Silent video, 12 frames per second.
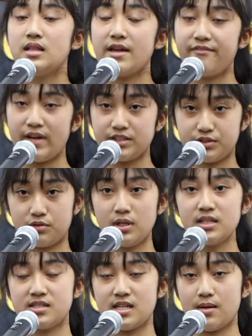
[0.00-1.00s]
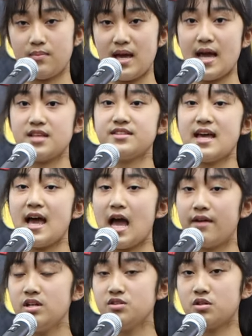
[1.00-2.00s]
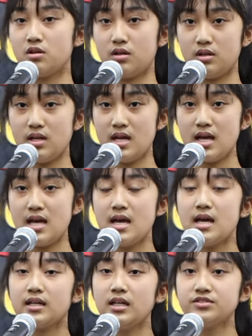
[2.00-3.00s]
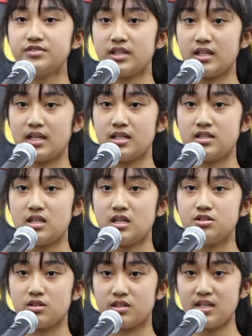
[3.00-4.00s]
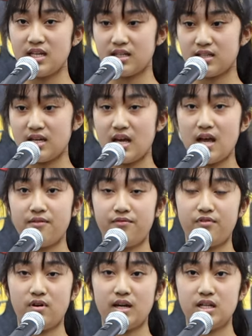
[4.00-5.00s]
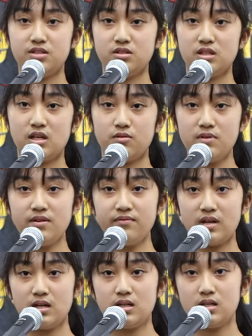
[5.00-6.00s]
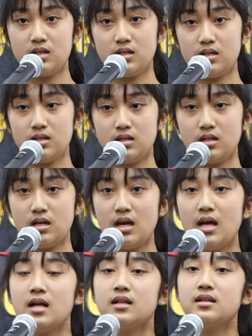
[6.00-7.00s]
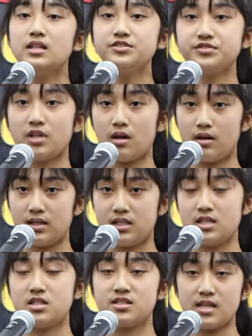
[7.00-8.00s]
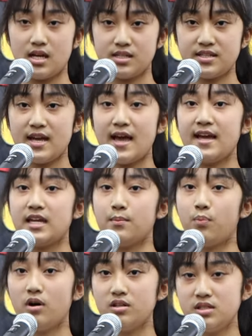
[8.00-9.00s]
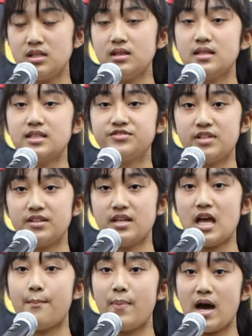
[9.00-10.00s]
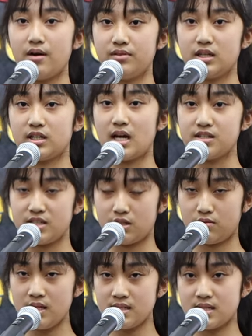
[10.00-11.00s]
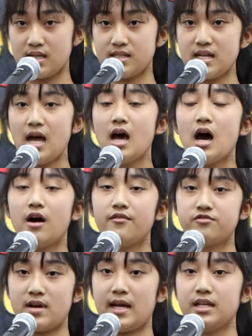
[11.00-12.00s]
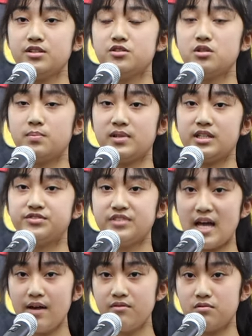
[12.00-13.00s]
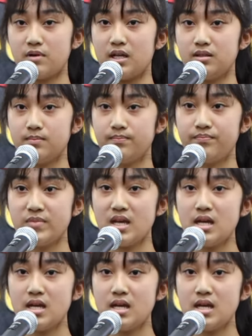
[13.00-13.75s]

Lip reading: they faced criticism at every turn, causing it to kick and fall into a river. This story teaches us an important lesson about the consequences of trying to please everyone.